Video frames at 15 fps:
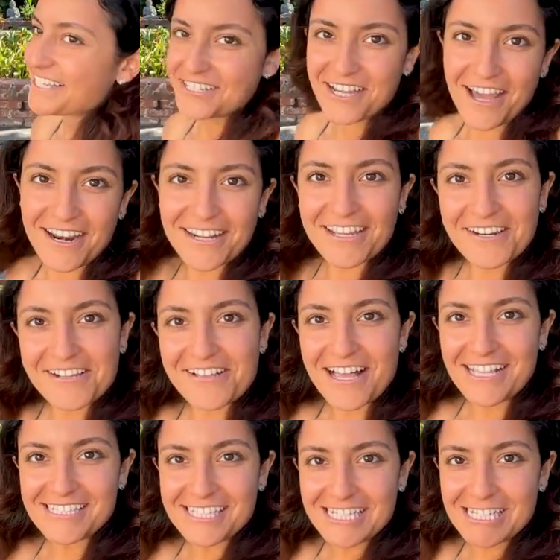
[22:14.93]
Gotta get a
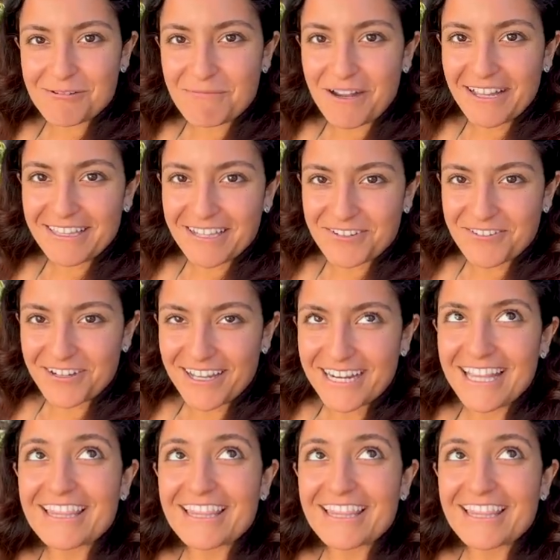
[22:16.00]
classic smiling one,